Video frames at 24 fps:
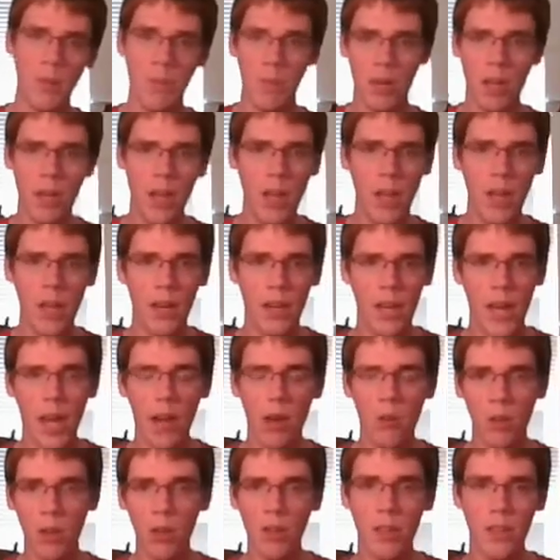but
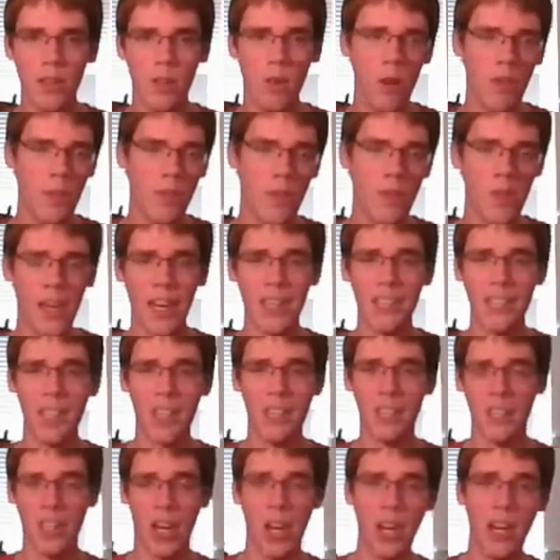now look at all the things
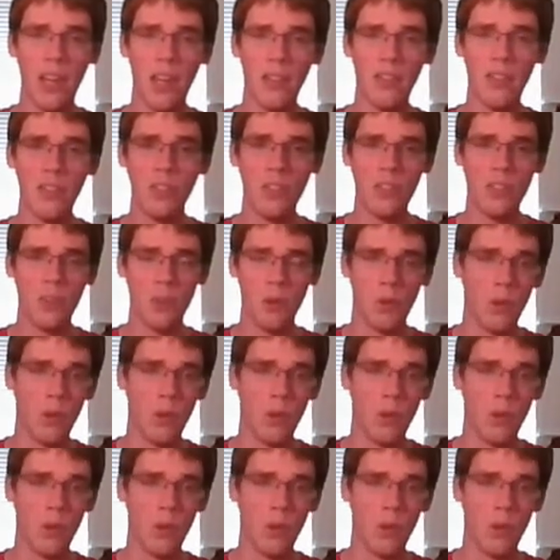that changed.